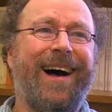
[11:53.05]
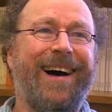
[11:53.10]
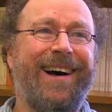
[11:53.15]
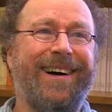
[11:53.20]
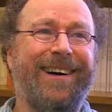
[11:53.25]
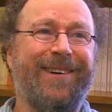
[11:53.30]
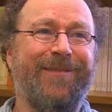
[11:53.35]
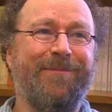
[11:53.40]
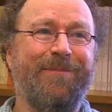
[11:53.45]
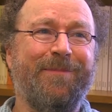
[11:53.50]

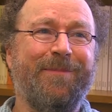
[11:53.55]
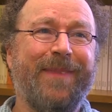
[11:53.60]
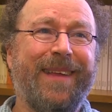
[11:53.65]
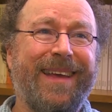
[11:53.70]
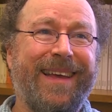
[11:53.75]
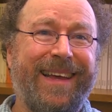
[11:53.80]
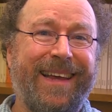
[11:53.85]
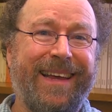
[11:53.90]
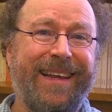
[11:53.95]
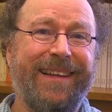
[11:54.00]
um,
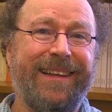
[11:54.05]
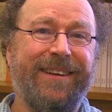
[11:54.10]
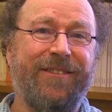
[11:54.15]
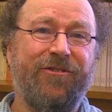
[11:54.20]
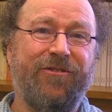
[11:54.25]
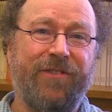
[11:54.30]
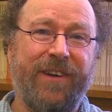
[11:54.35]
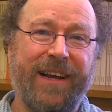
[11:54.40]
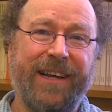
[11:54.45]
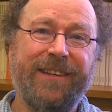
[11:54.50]
in the
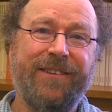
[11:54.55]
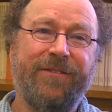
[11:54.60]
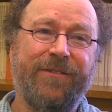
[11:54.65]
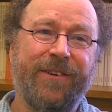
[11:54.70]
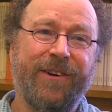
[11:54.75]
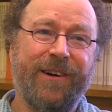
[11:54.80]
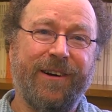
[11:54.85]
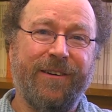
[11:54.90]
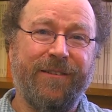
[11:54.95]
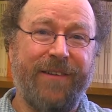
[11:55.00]

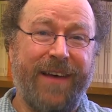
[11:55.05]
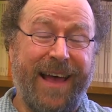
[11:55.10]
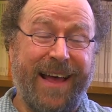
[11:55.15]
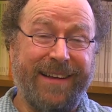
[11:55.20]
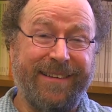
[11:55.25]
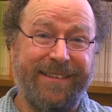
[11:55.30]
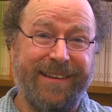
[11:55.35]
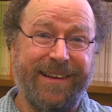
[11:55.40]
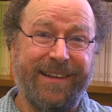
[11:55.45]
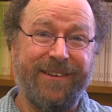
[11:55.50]
transfer of
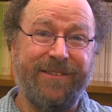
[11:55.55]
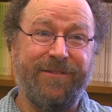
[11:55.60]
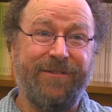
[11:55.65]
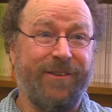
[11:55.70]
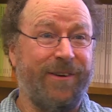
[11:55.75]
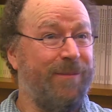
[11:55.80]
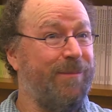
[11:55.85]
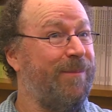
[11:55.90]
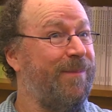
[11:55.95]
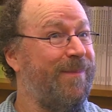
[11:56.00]
assets
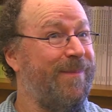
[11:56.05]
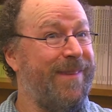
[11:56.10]
from